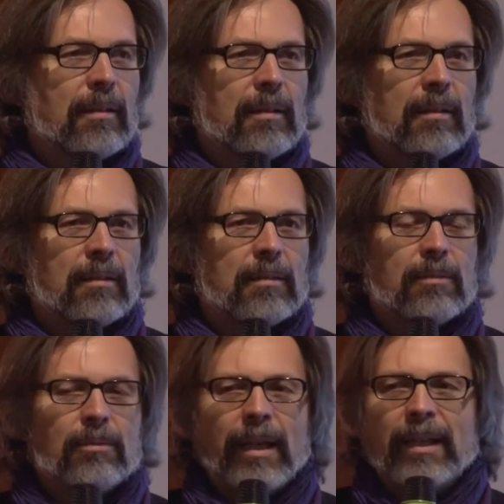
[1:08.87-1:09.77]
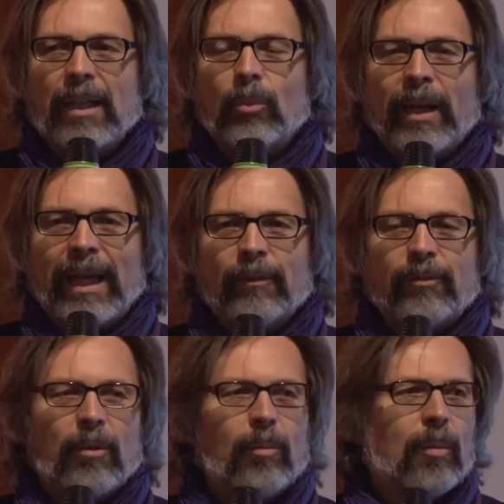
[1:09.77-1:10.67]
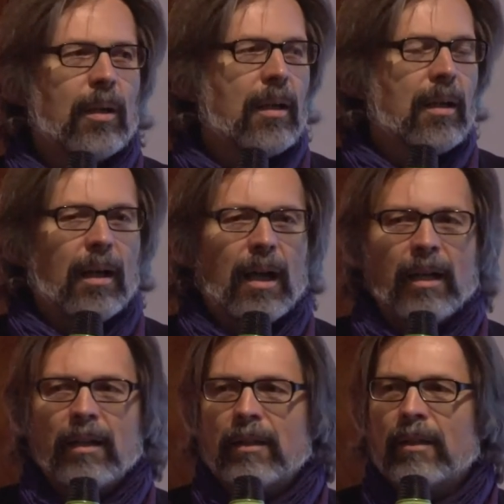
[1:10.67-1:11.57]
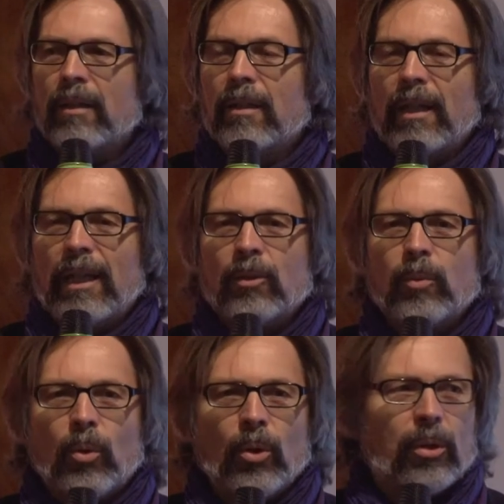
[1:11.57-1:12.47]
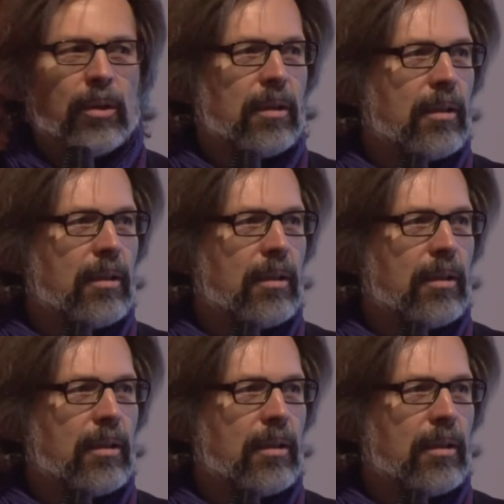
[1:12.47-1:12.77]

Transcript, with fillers: uh, running away from hunger and war,